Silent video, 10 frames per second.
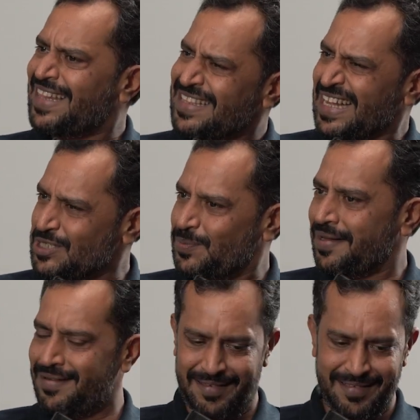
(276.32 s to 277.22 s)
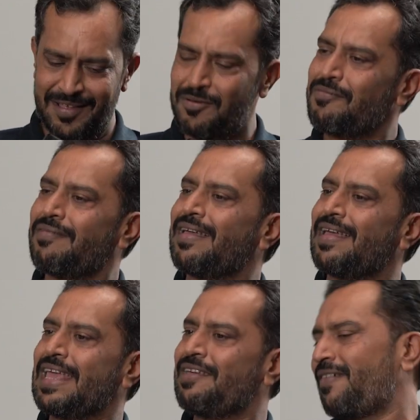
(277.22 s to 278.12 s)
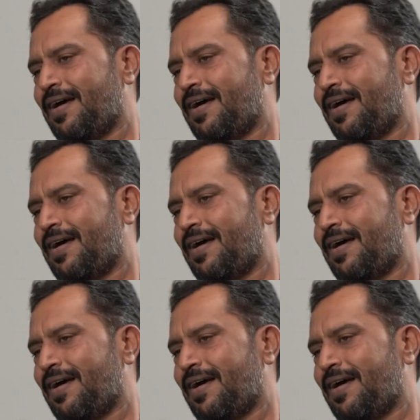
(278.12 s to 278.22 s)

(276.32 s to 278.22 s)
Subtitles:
I think that's where, if